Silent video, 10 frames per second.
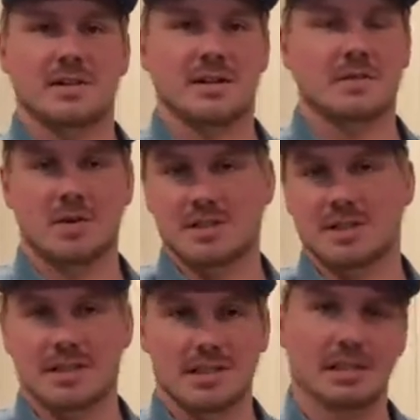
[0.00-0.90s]
Of course, it
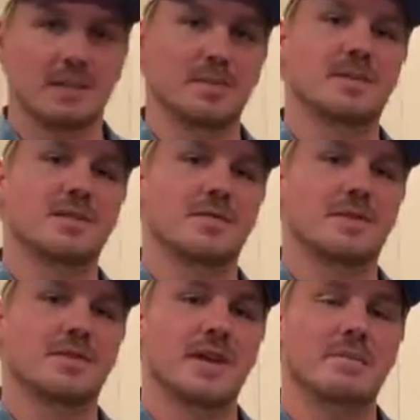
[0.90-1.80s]
is a little bit
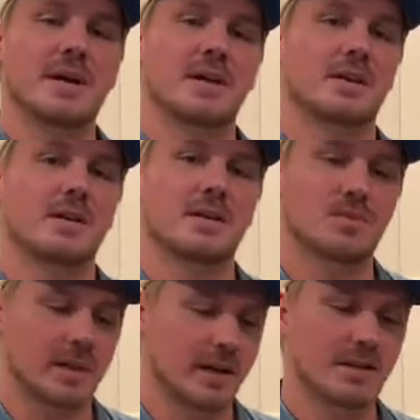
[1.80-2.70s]
different than making a
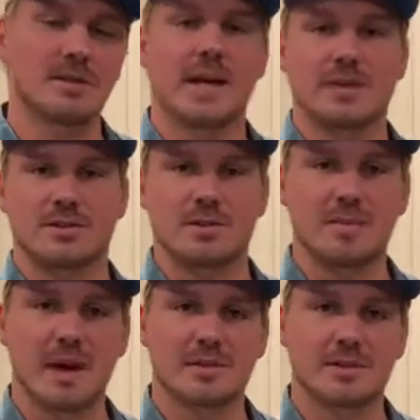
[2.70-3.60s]
regular nitro
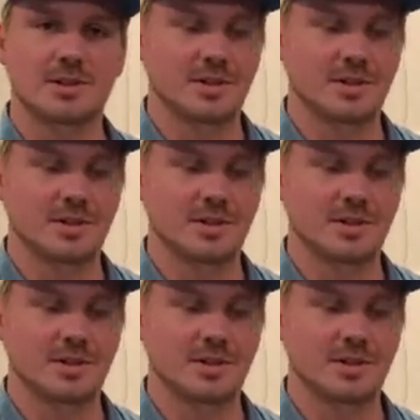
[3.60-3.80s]
beverage.